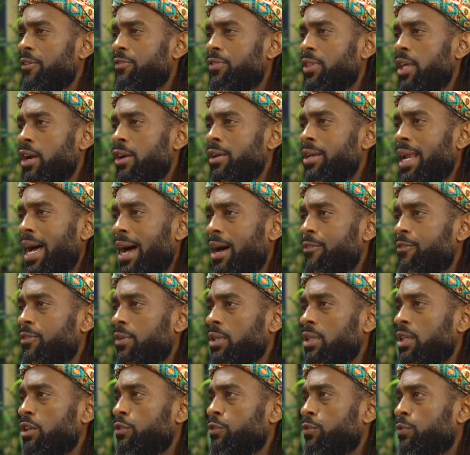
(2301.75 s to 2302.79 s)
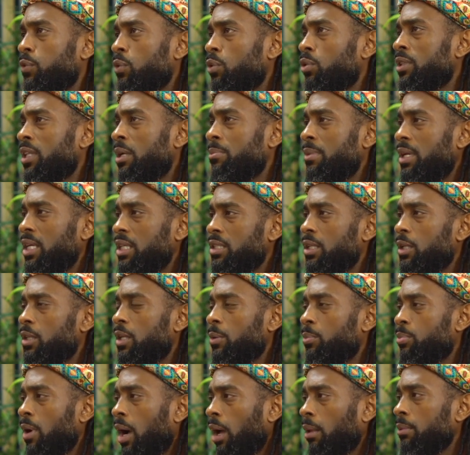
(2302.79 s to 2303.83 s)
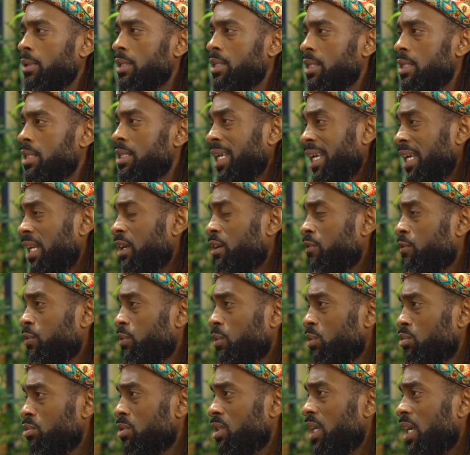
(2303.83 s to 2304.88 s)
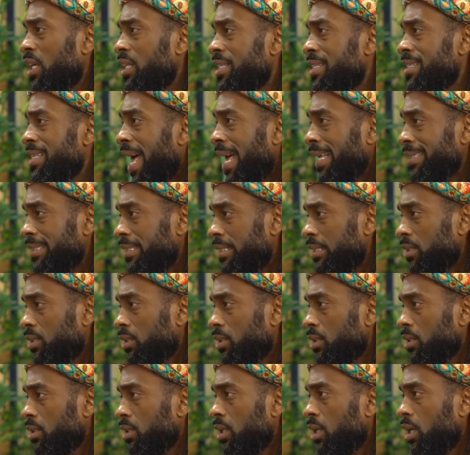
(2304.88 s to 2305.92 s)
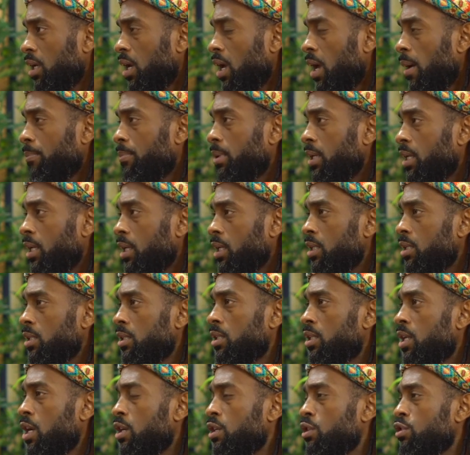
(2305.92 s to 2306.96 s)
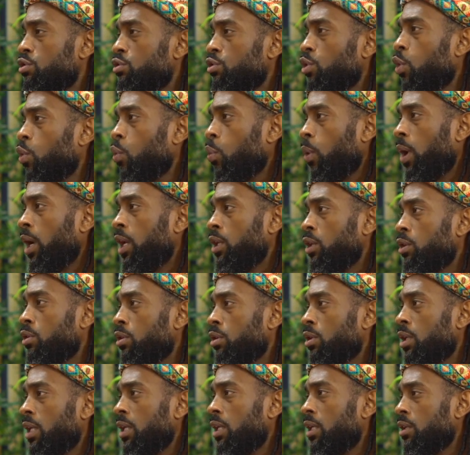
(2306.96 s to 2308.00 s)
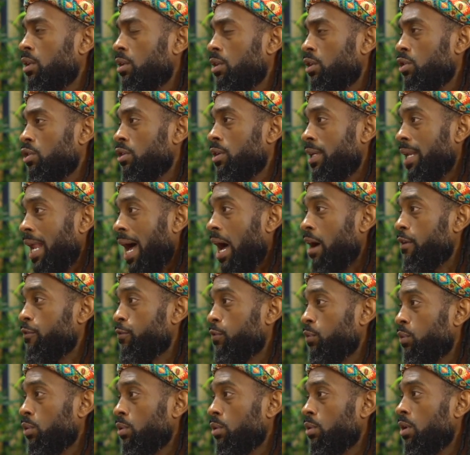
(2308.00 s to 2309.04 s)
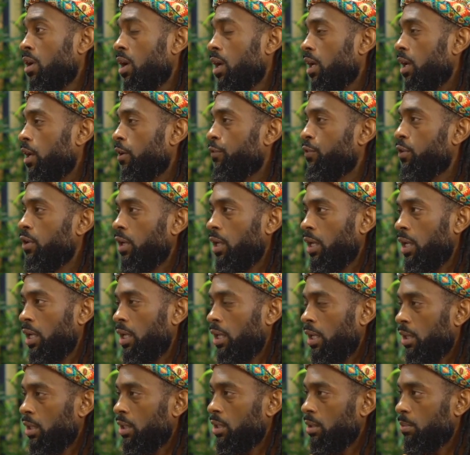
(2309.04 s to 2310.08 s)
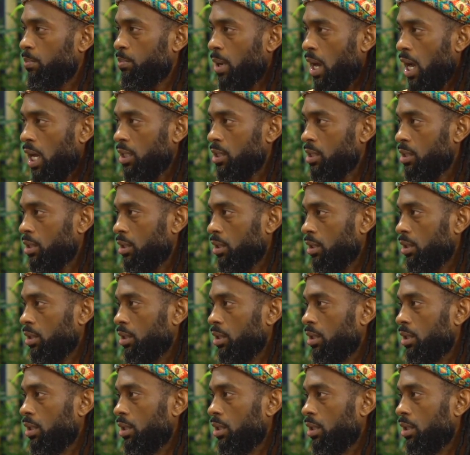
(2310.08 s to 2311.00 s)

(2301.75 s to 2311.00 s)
If they're not feeling full, that means that they're probably just eating fruits and salads. Because there's no way you're not full if you're eating pasta.